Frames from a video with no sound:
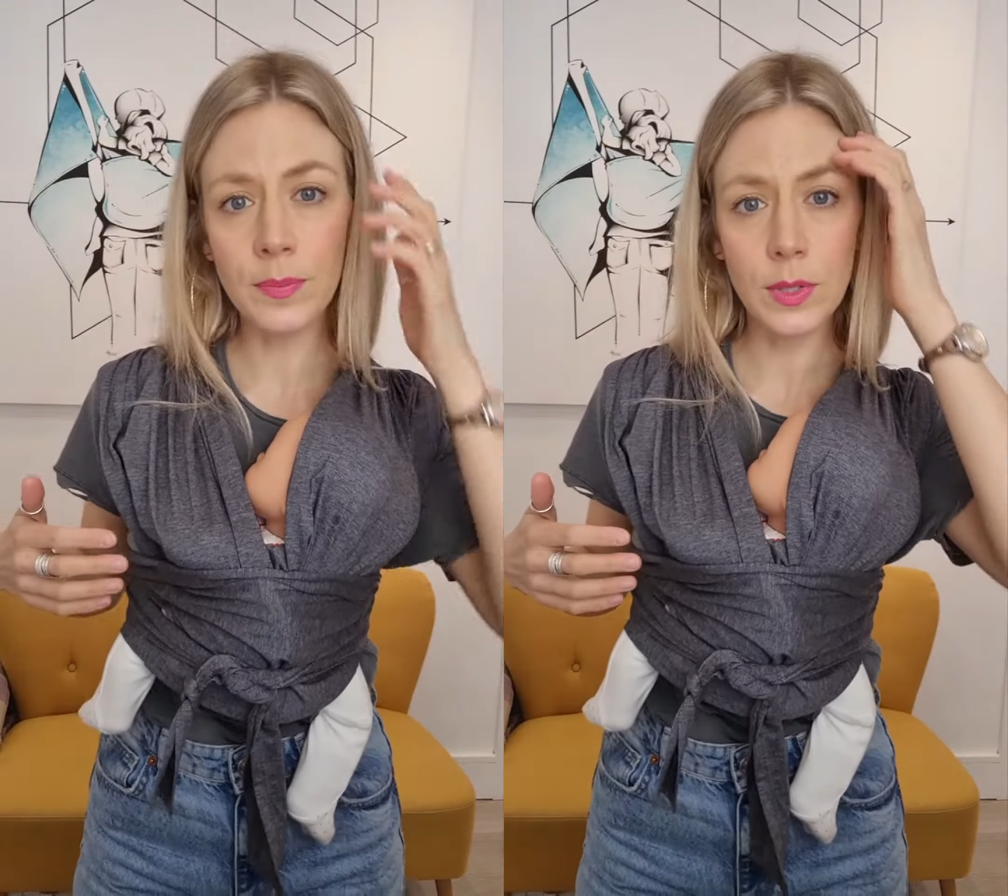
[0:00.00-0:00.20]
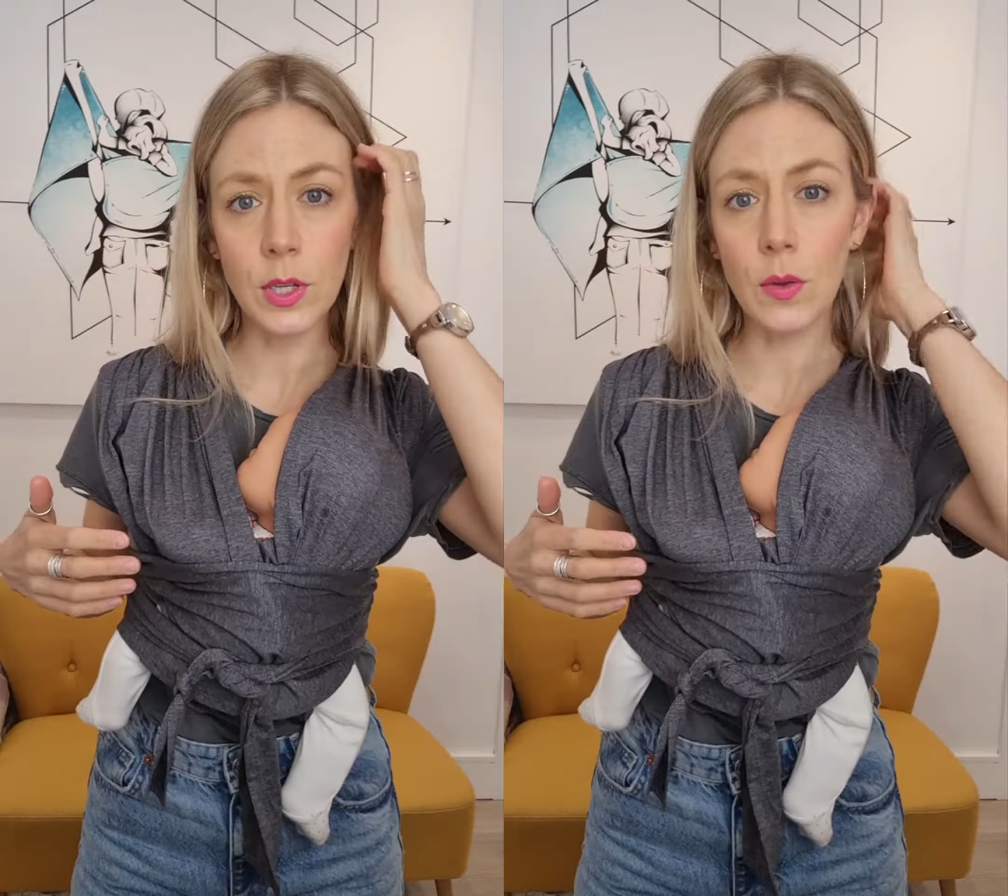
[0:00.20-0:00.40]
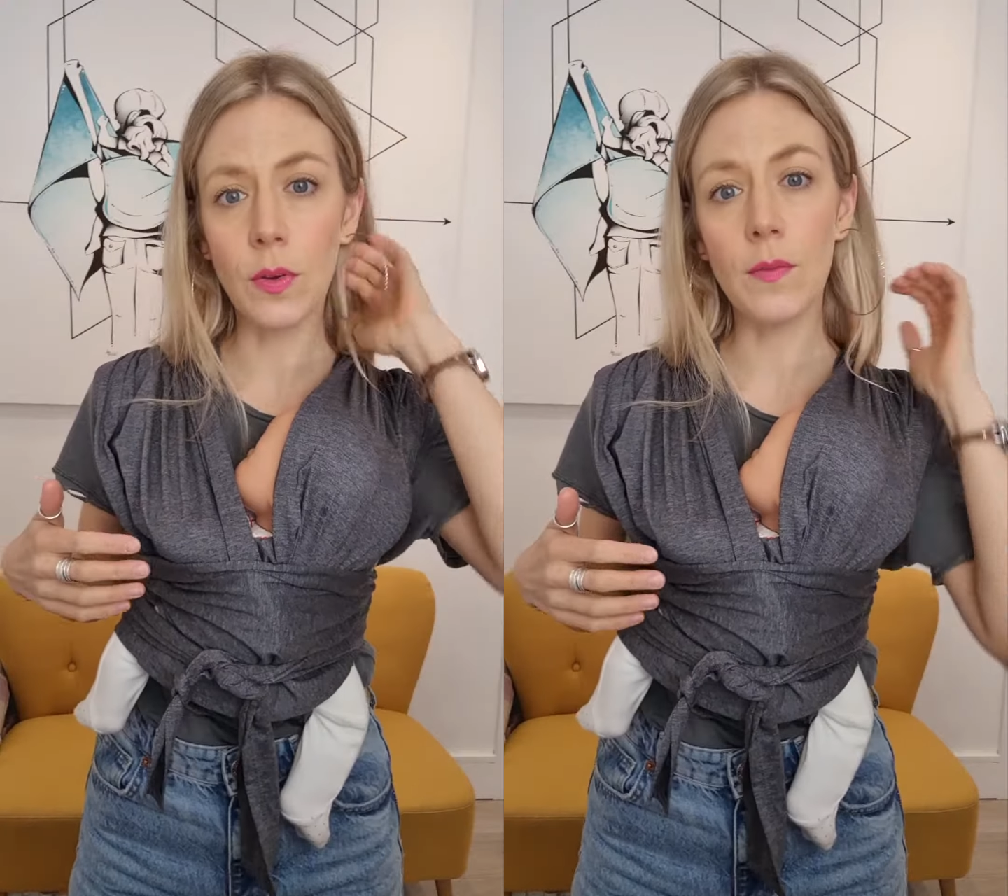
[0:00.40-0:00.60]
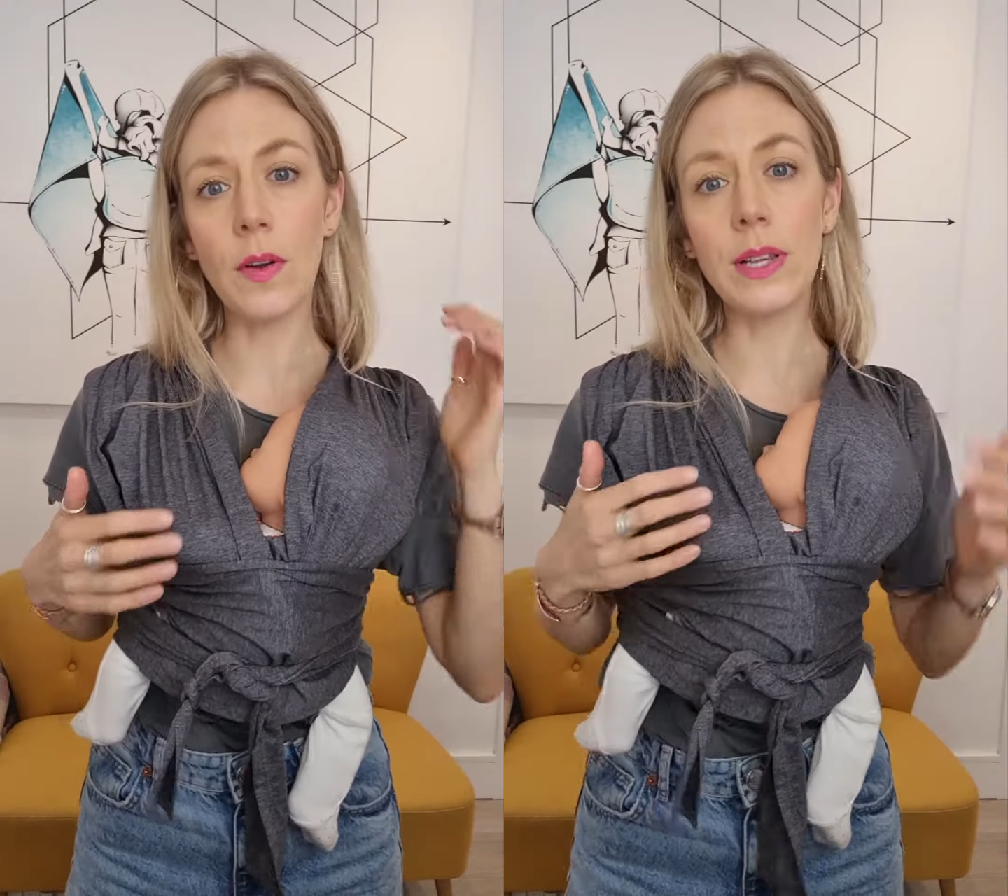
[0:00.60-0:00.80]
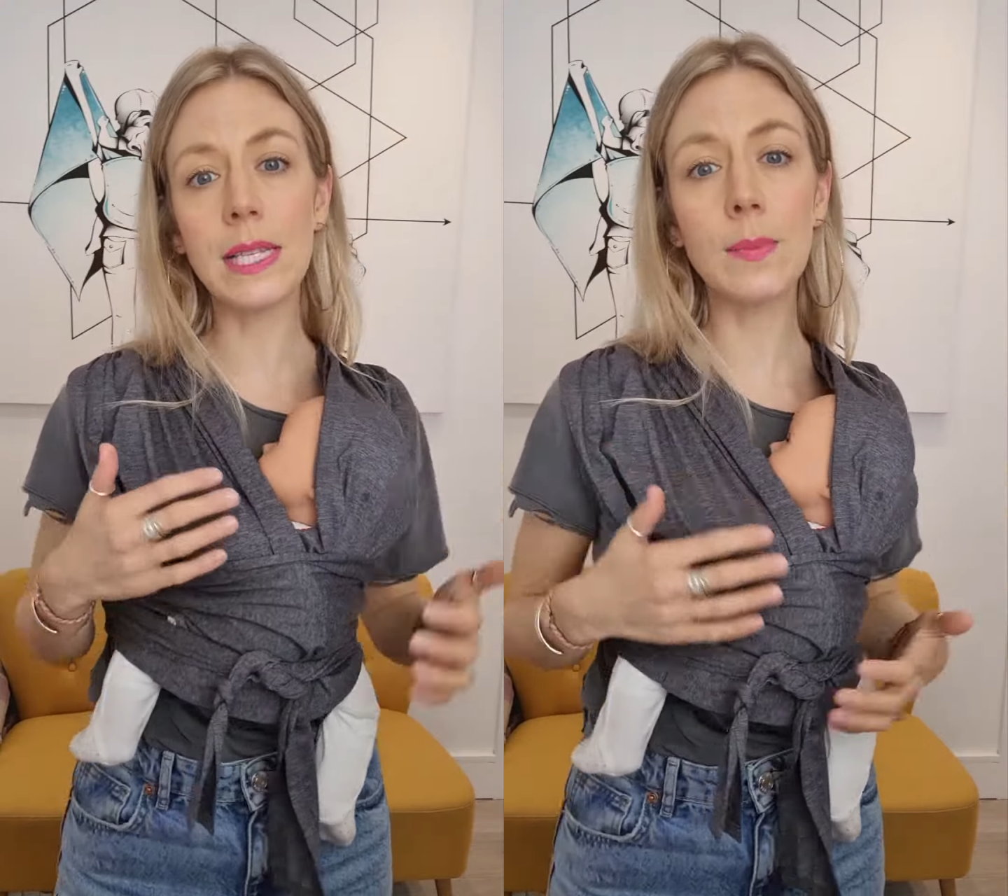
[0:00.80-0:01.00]
so for a
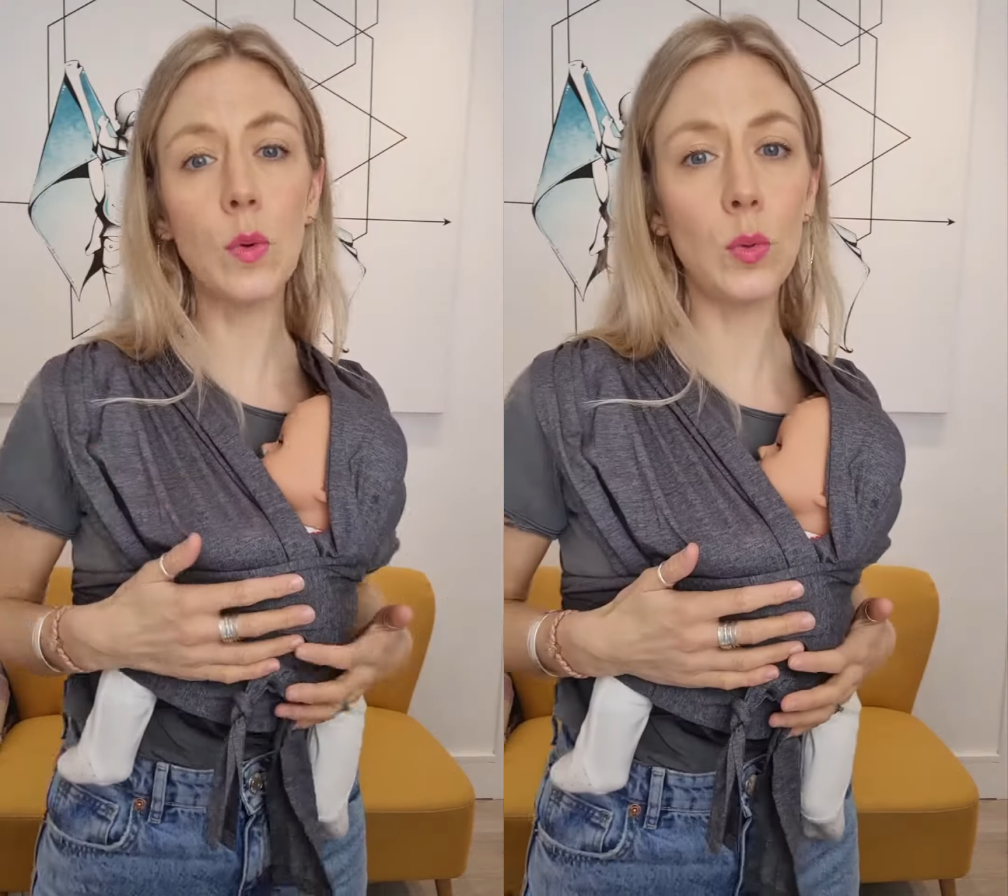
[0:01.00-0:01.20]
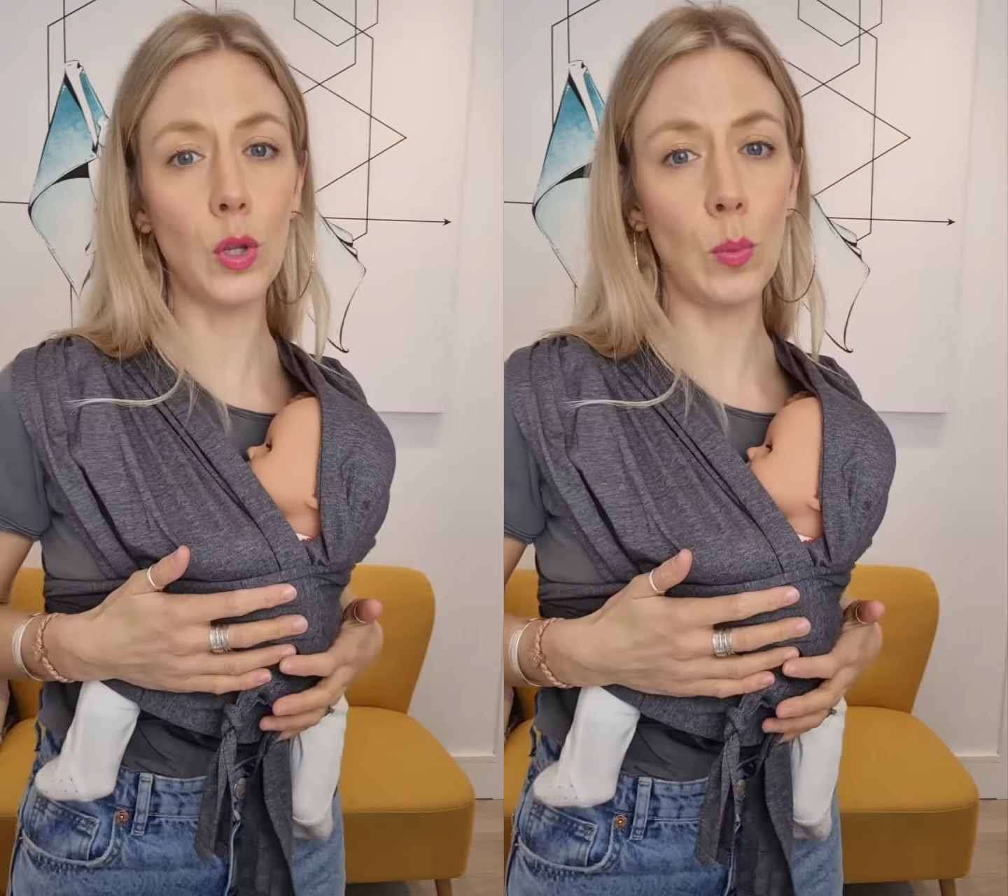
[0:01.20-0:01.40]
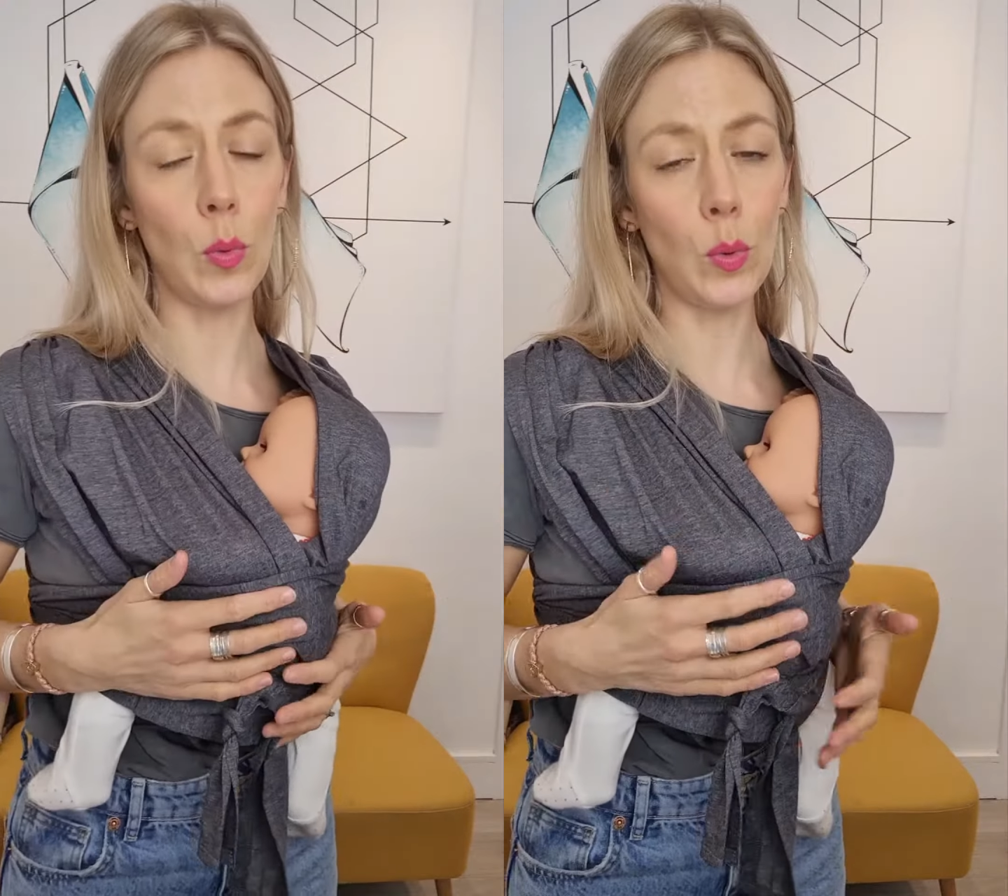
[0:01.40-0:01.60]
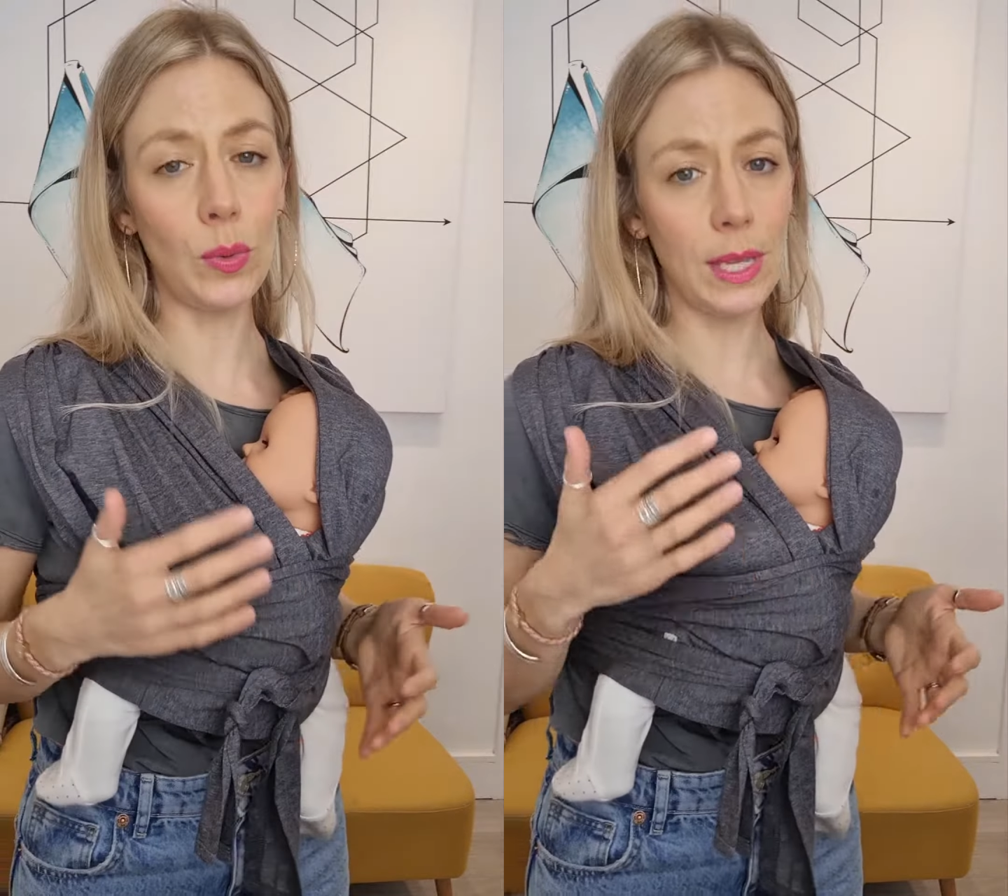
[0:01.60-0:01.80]
very small newborn